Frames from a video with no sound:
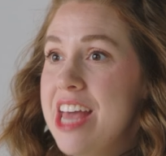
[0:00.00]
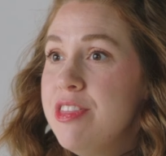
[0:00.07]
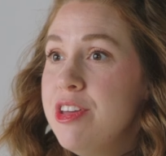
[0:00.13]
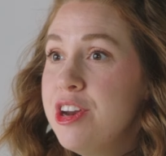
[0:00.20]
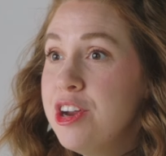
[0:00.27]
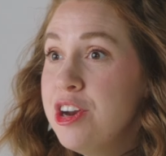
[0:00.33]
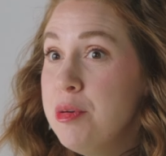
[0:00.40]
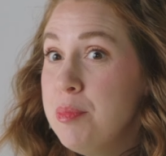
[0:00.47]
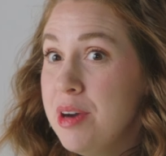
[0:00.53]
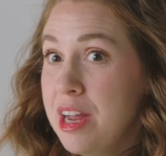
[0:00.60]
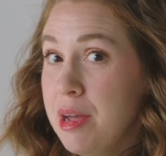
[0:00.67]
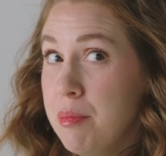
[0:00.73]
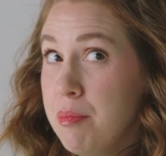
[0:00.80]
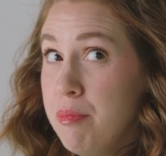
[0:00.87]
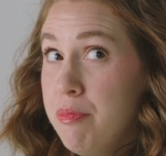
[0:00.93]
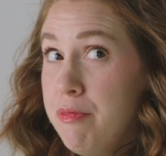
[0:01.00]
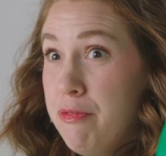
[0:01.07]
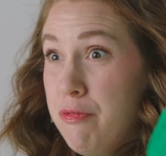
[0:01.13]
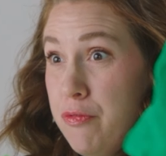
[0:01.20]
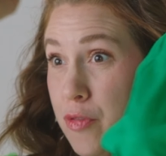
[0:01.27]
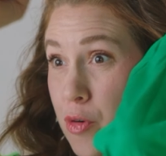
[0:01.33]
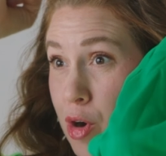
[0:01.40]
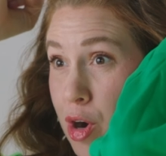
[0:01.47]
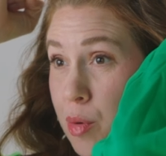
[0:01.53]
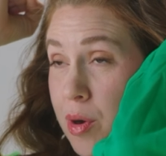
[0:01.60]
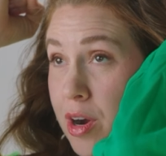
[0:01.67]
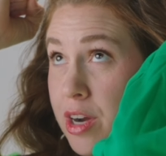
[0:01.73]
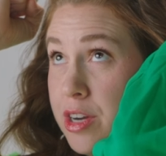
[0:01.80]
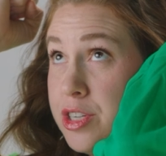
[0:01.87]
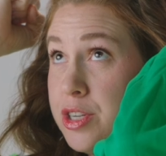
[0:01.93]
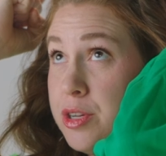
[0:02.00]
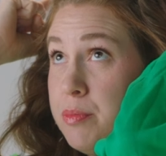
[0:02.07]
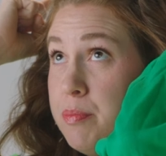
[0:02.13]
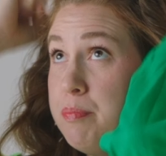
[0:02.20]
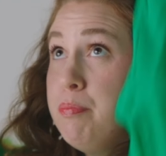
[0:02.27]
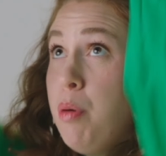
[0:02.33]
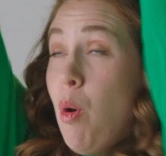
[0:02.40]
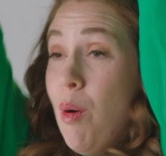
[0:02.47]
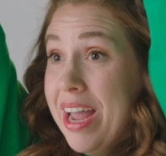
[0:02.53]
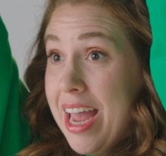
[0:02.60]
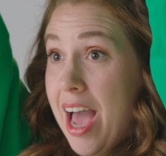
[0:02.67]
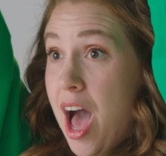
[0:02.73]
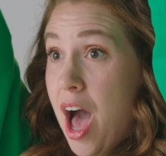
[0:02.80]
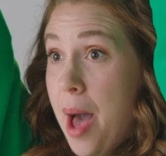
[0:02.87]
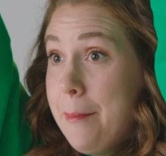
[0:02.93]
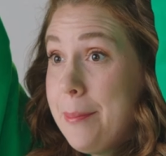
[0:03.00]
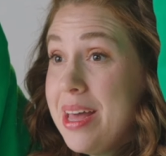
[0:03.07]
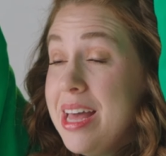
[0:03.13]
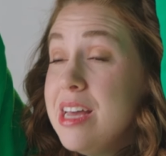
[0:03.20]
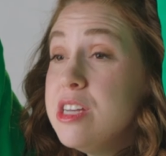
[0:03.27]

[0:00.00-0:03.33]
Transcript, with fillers: Then you're gonna bring them forward to point up.